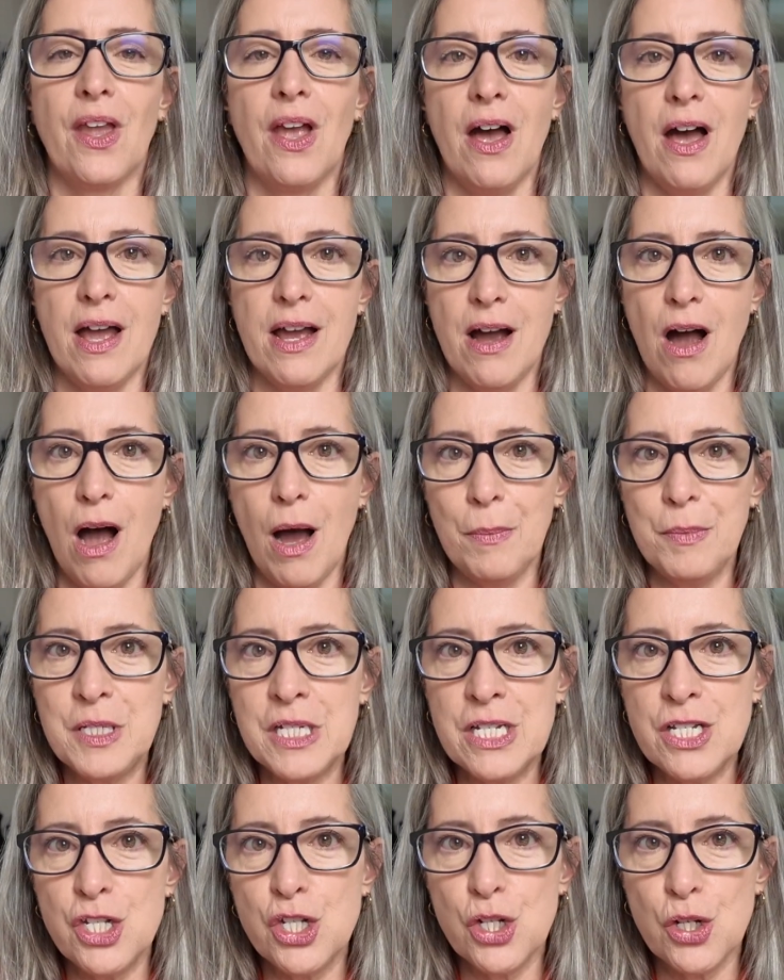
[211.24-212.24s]
I hopped
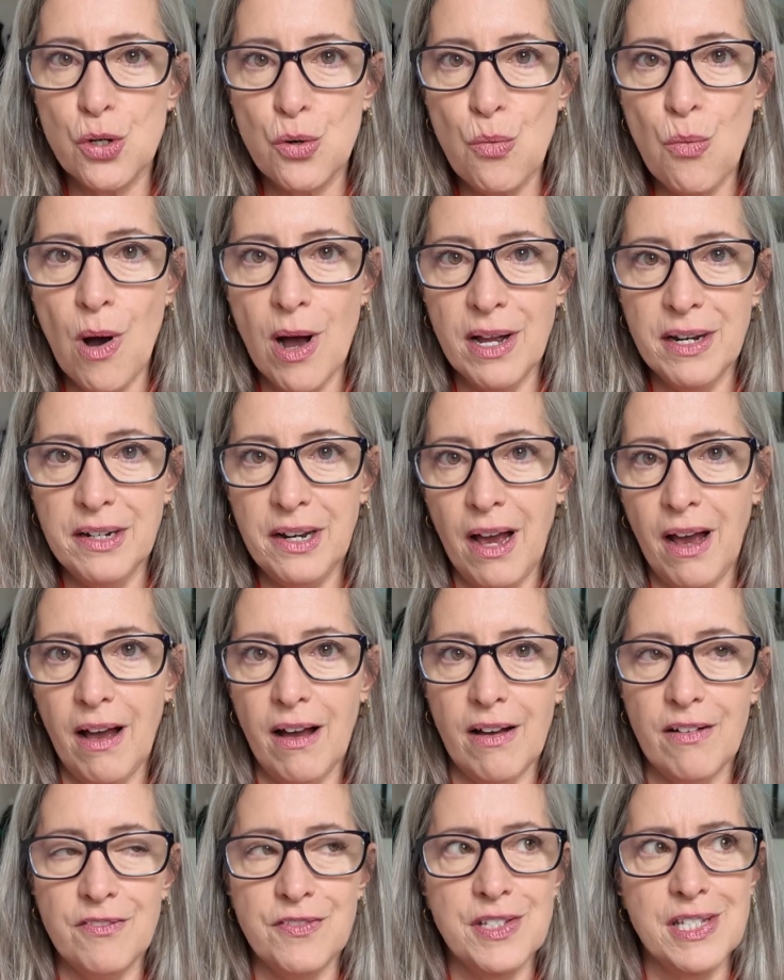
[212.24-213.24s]
into one
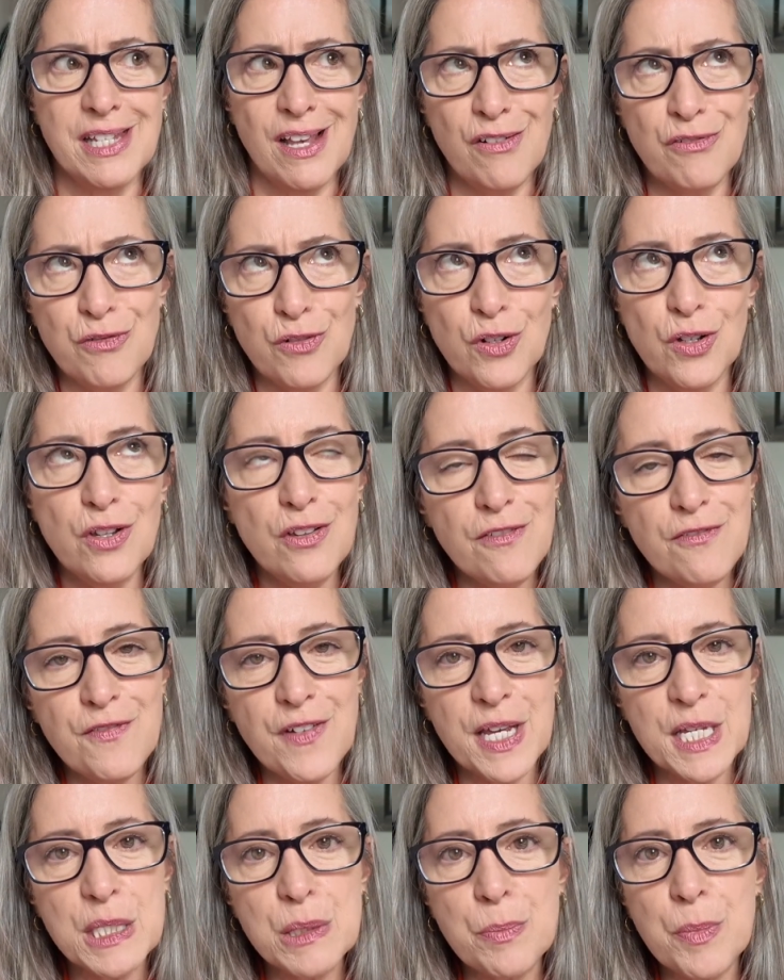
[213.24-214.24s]
of several
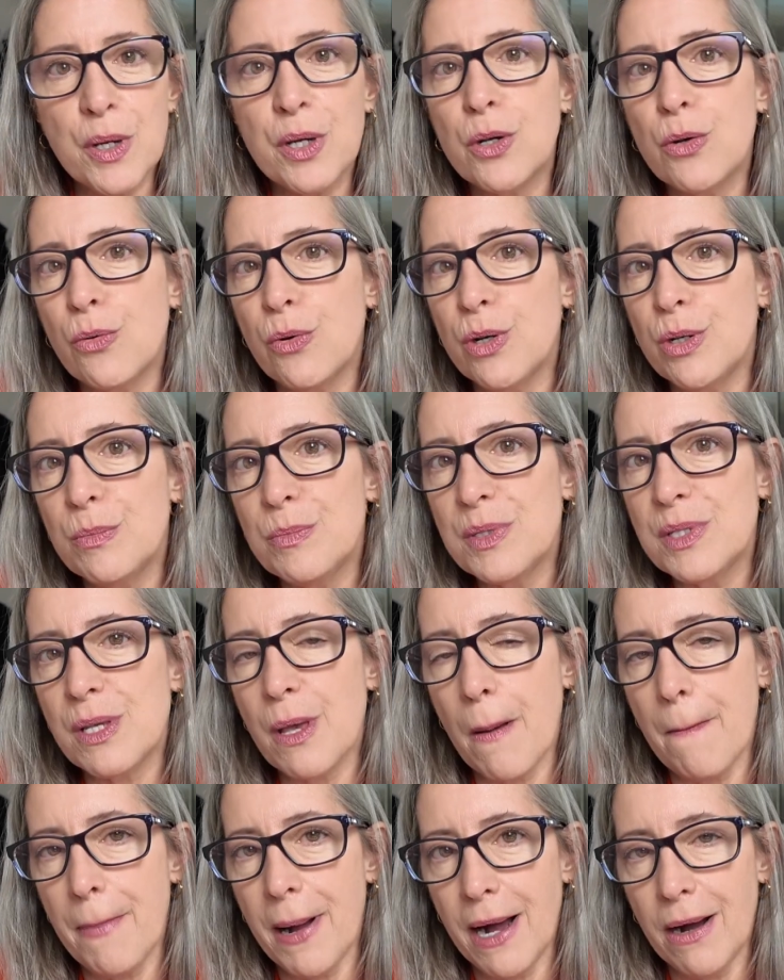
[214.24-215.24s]
Facebook groups
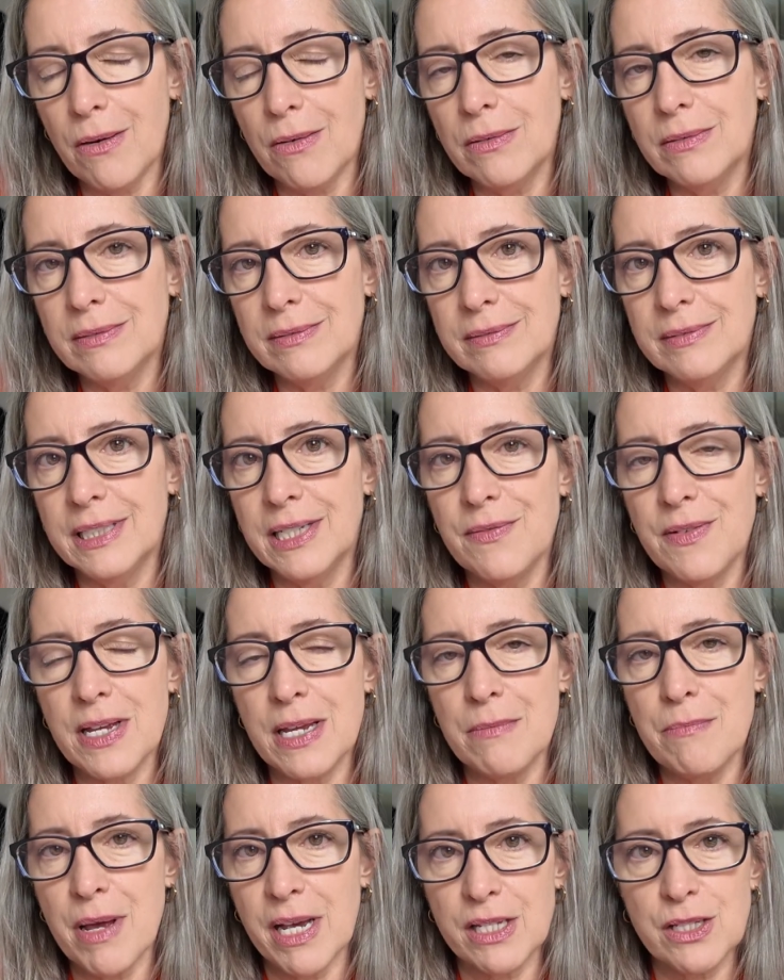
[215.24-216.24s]
about living
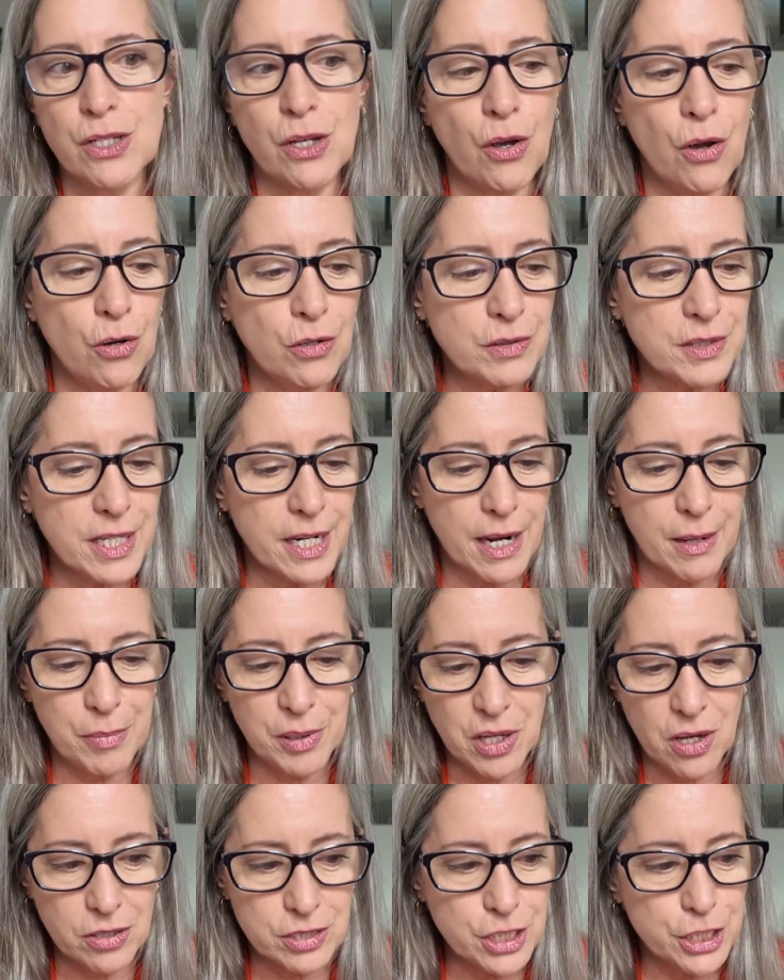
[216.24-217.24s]
in Mexico that I
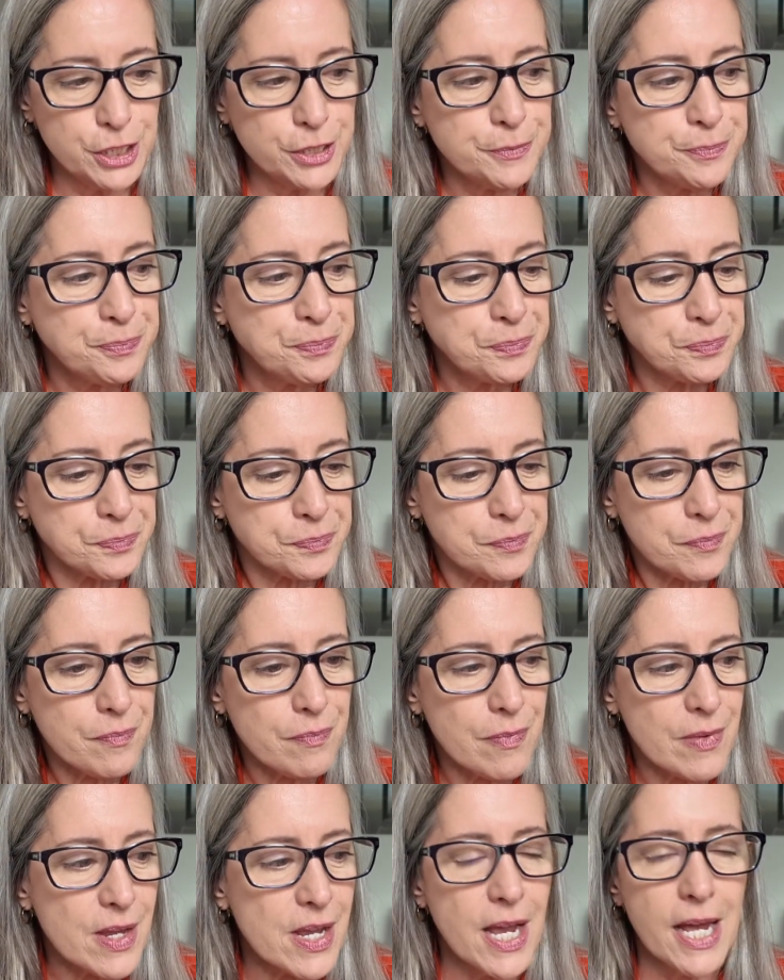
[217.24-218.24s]
belong to,
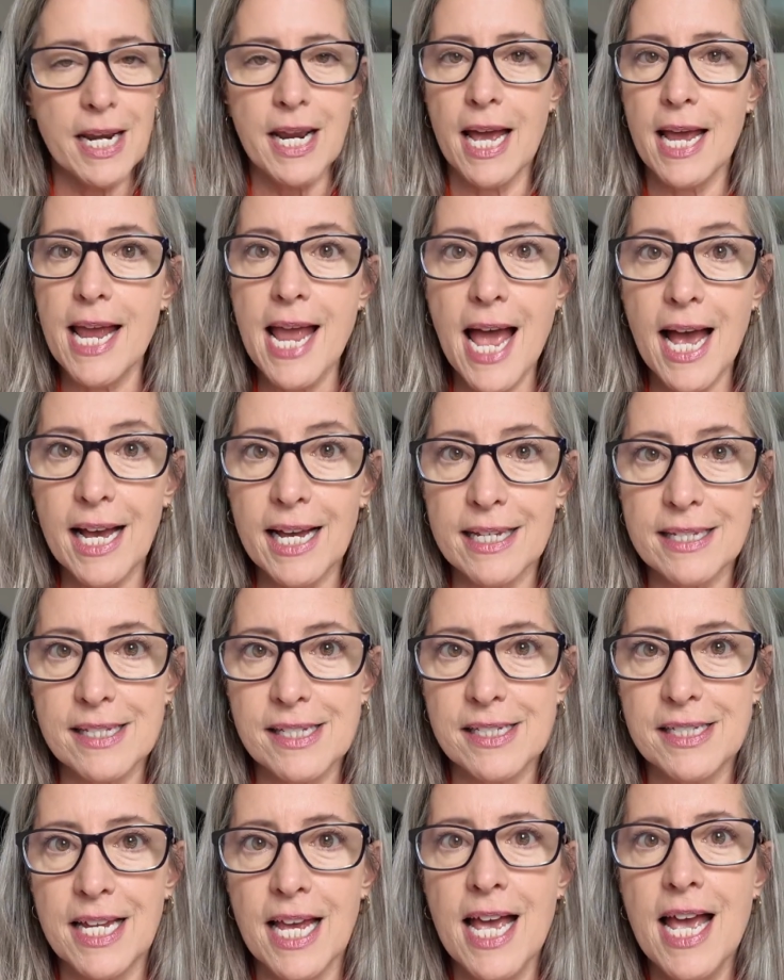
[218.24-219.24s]
and I
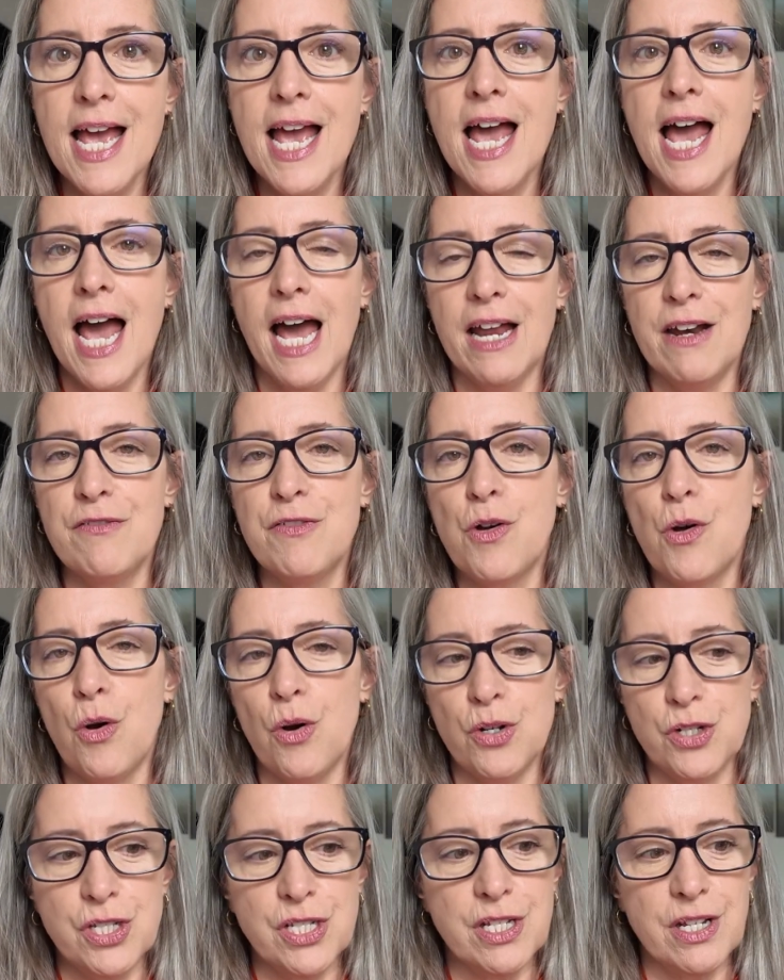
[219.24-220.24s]
asked. And of
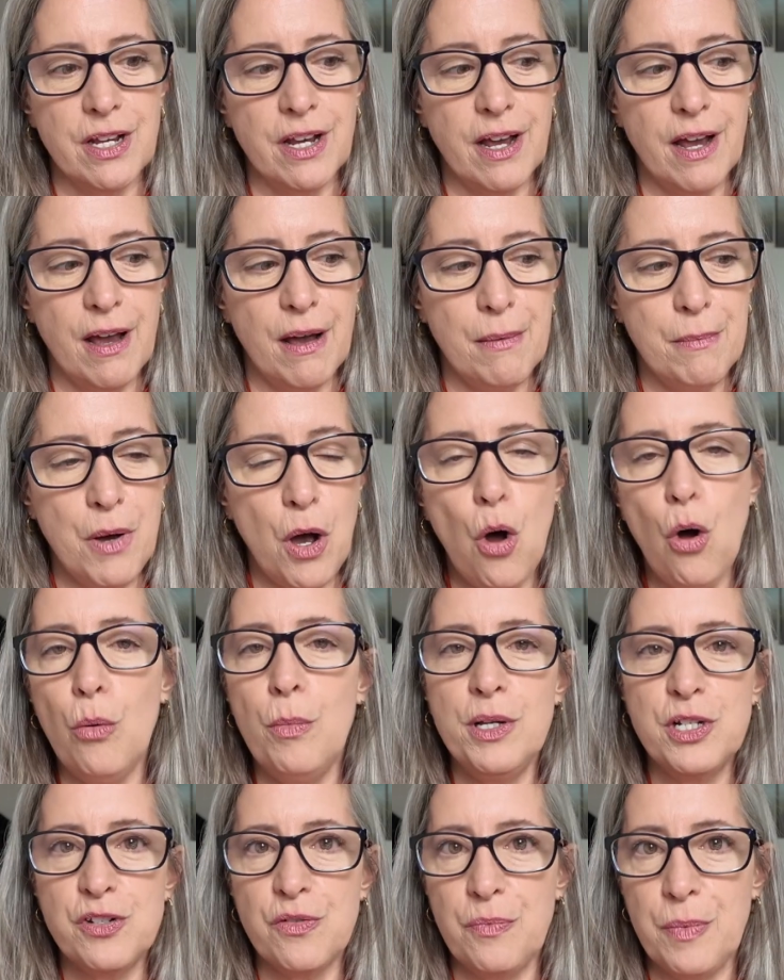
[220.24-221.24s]
course, a whole
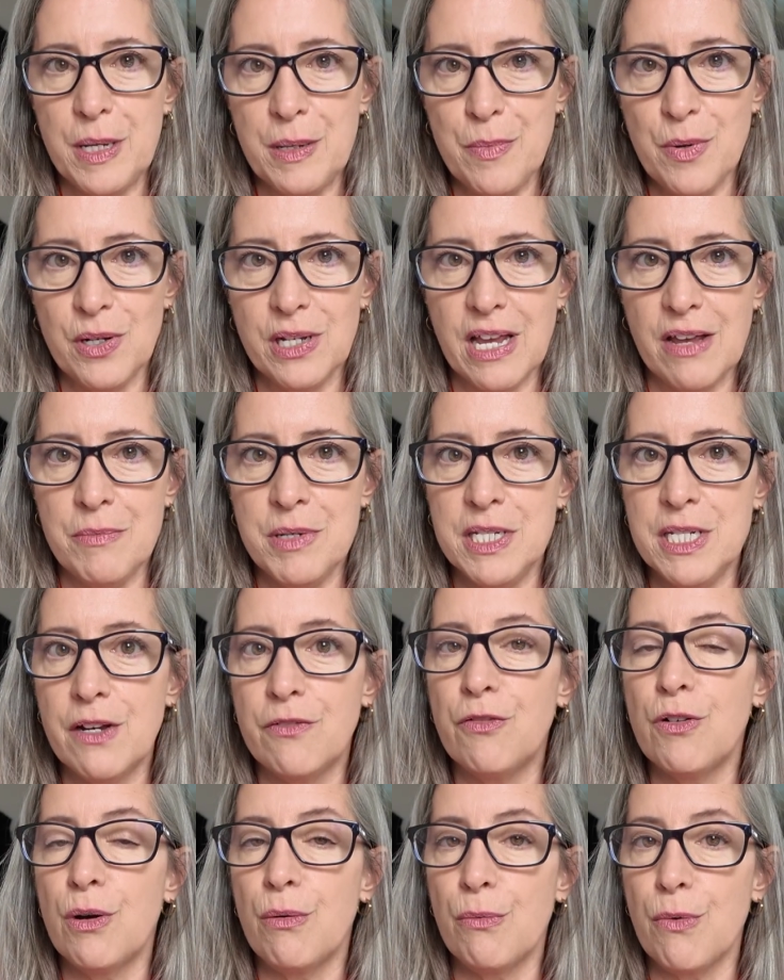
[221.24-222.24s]
bunch of people gave me
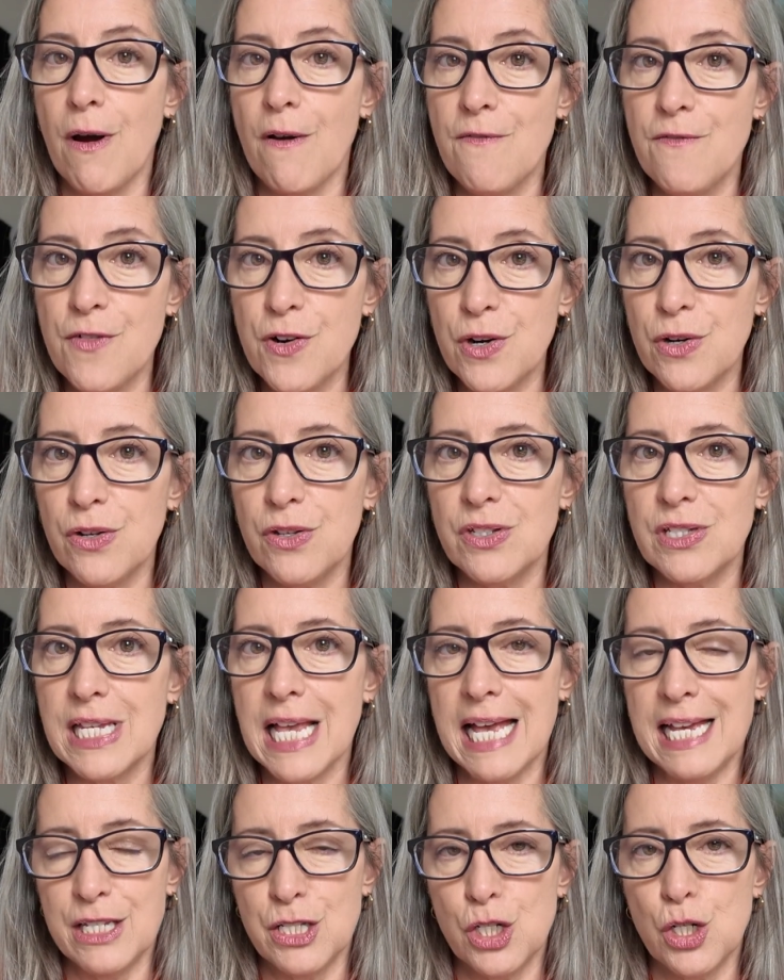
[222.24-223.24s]
different referrals
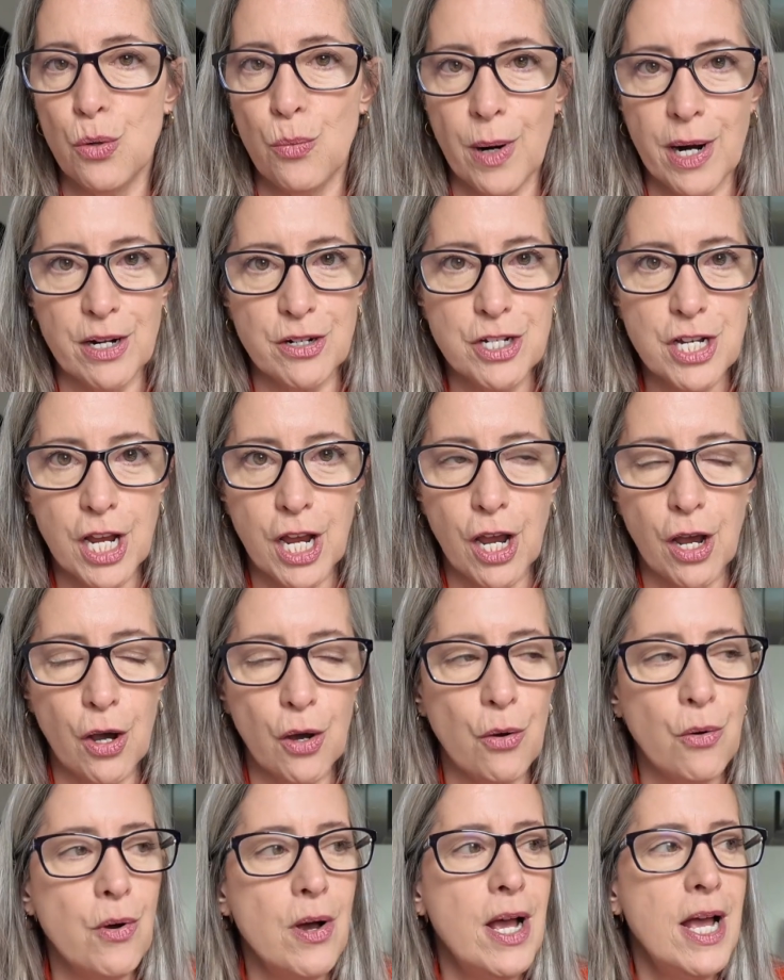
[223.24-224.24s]
as to where to
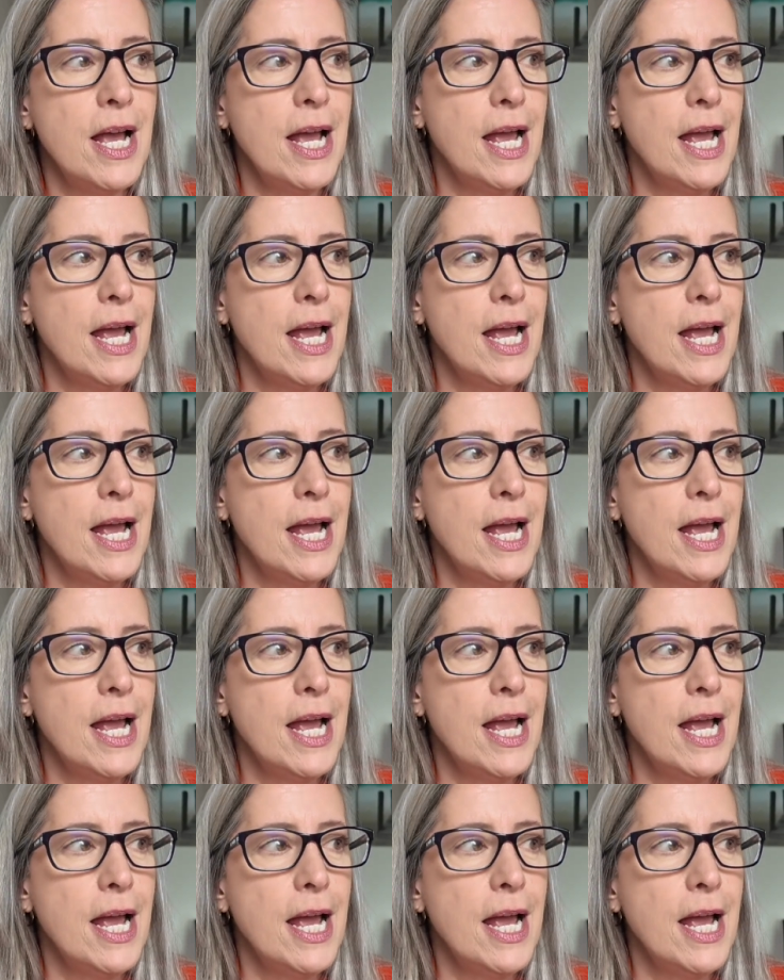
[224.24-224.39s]
go.